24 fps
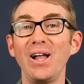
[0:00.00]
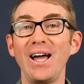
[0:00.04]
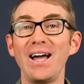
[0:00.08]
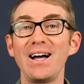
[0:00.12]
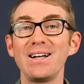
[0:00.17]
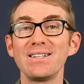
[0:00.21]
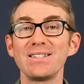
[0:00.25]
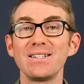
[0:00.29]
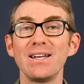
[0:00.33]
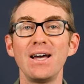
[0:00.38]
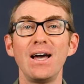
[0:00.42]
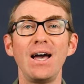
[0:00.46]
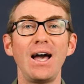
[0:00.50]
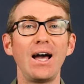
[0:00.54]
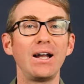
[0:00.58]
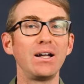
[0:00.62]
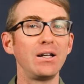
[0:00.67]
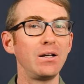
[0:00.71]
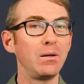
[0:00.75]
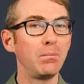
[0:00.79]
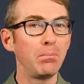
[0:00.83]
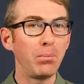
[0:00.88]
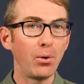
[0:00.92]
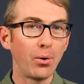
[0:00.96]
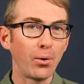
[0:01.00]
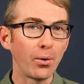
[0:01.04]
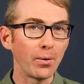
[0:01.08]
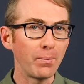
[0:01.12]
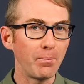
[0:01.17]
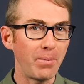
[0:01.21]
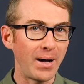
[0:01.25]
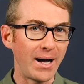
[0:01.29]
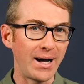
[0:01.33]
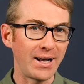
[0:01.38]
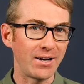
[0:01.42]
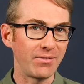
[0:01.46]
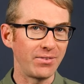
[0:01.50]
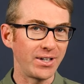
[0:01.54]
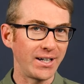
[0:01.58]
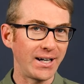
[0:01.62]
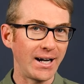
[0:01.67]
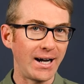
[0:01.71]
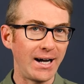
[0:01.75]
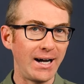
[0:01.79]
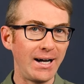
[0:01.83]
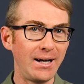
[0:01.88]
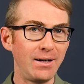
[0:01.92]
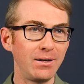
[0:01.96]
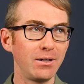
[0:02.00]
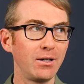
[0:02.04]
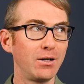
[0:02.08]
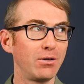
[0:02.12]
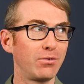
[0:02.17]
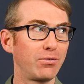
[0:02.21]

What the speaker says: house and an important part of a car